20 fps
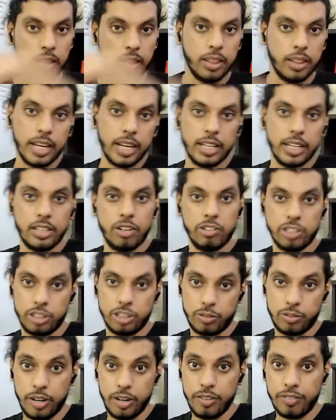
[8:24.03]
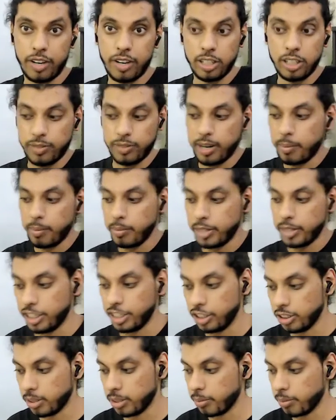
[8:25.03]
They get the results very fast when I'm
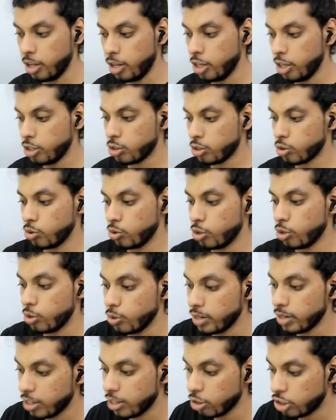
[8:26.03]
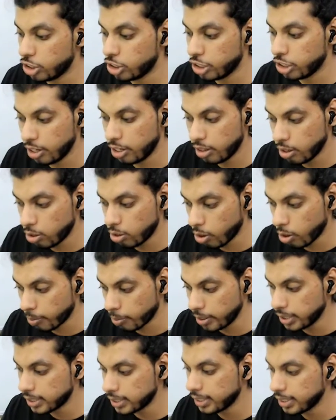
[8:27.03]
teaching them. So you share the
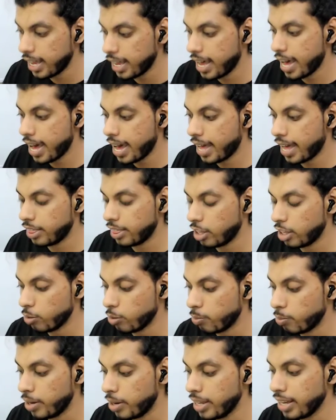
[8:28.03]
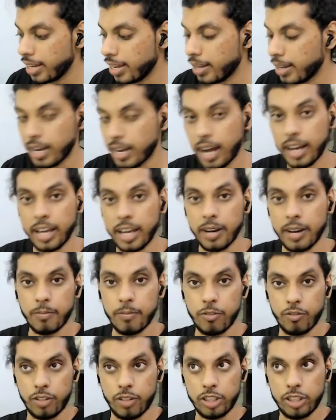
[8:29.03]
topics and then you bring, again,
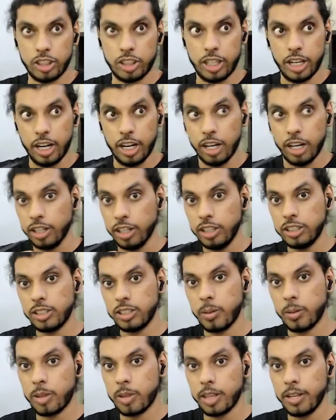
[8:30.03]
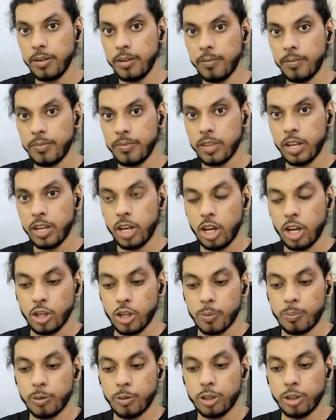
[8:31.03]
once they learn something,
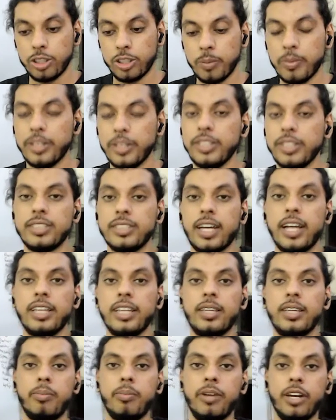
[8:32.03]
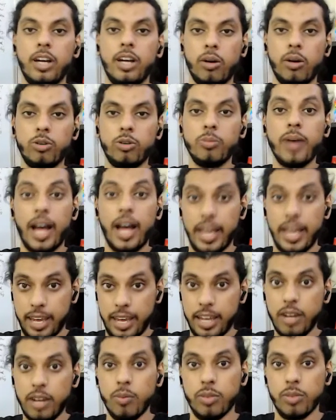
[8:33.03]
you push them inside the breakout room
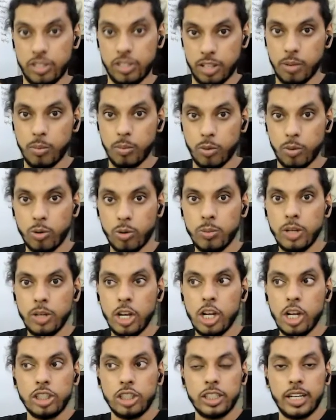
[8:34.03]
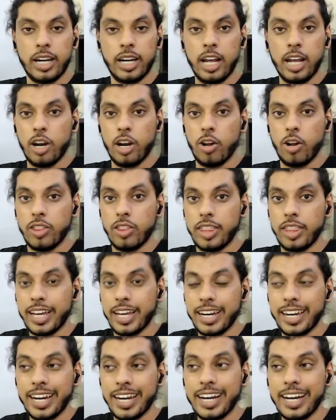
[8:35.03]
again in the same group so that they
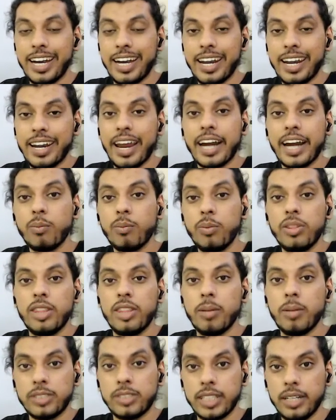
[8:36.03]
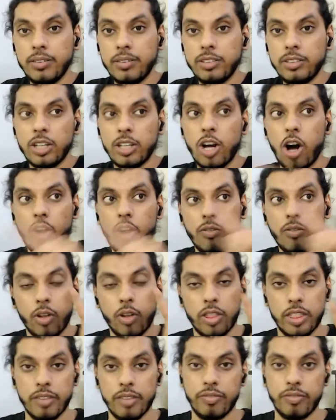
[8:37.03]
can interact with themselves of
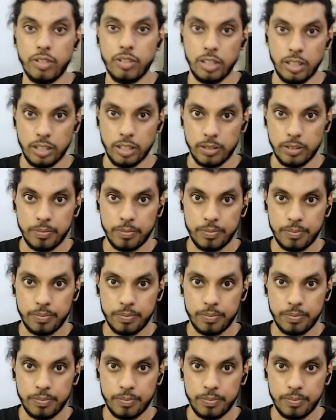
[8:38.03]
what they've learned.